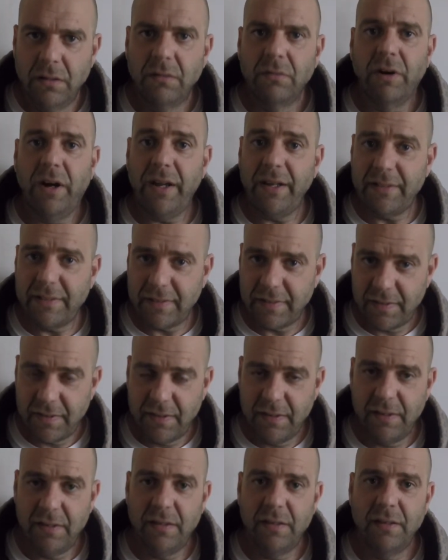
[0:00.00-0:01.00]
Right?
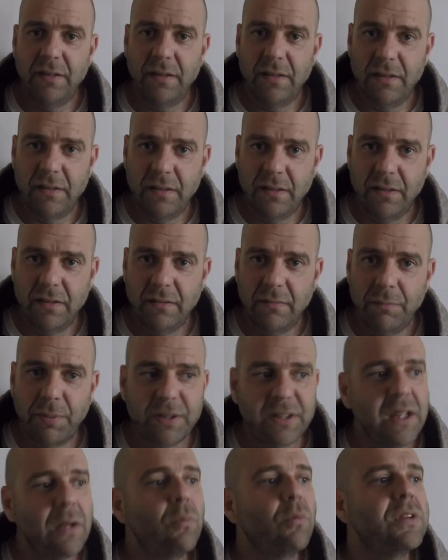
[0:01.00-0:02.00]

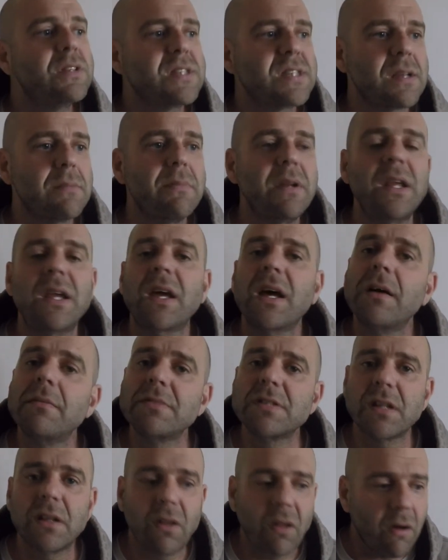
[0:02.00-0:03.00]
But then when somebody comes
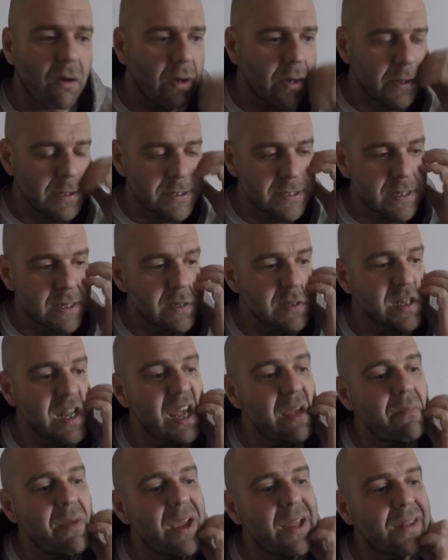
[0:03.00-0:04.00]
along and says,
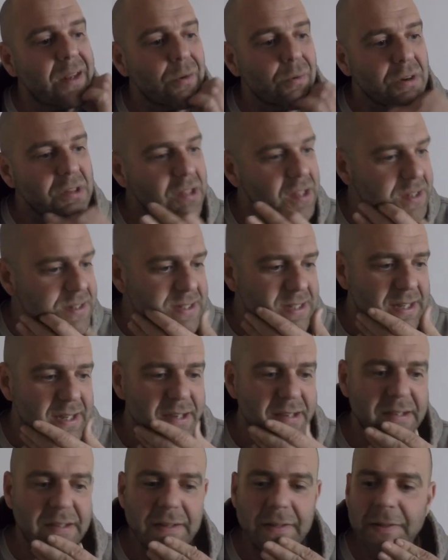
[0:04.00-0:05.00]
hey, man, there were these,
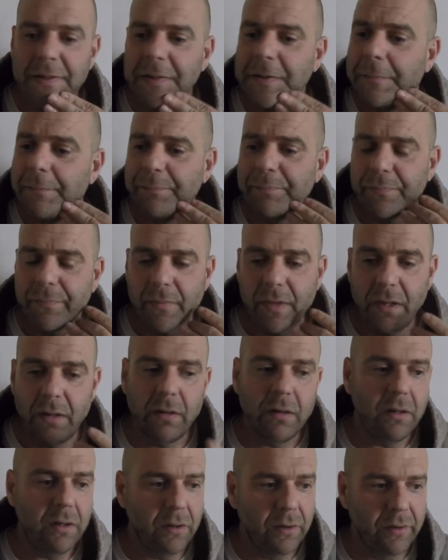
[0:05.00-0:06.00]
like
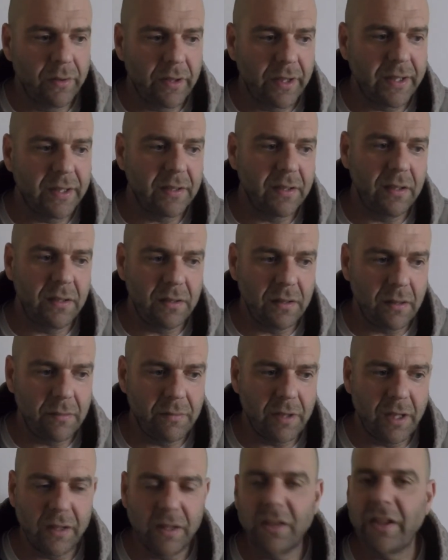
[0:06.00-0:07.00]
in
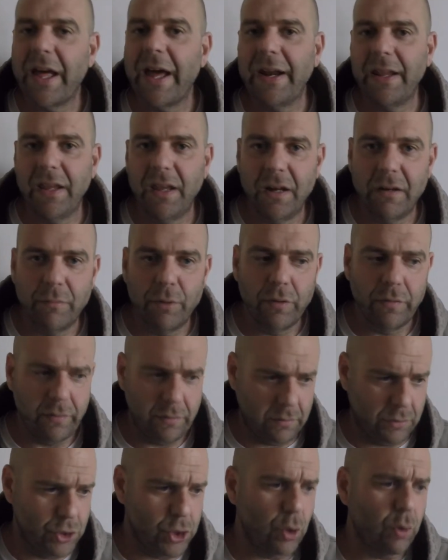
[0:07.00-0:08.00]
the Gladiator
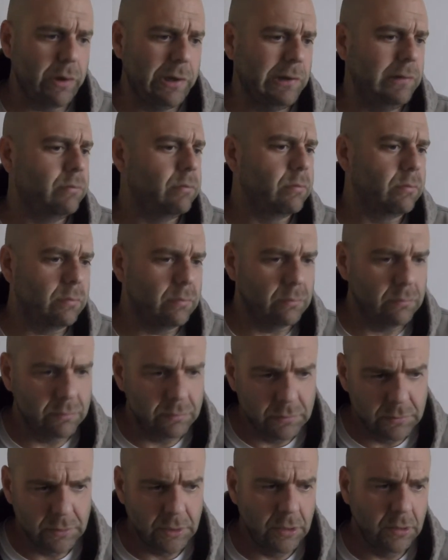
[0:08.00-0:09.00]
movie, Joey,
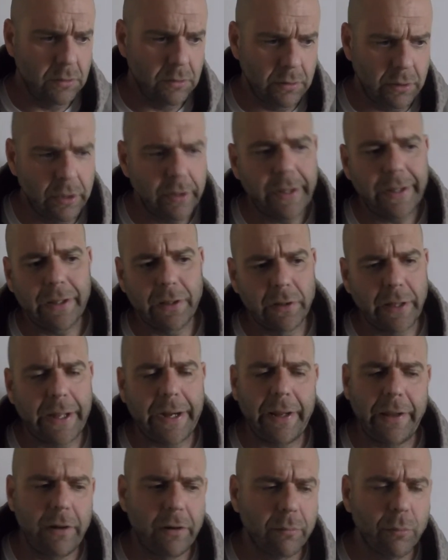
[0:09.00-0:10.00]
you like
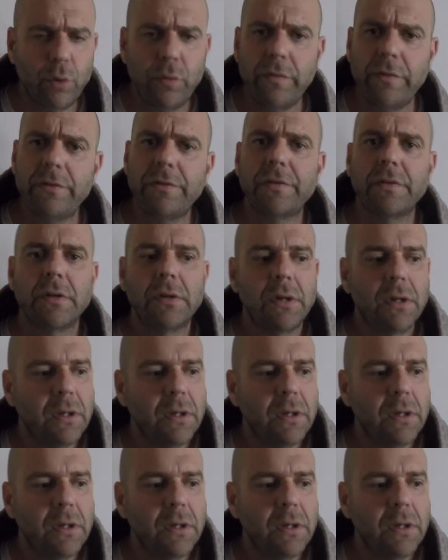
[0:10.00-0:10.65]
Gladiator movies?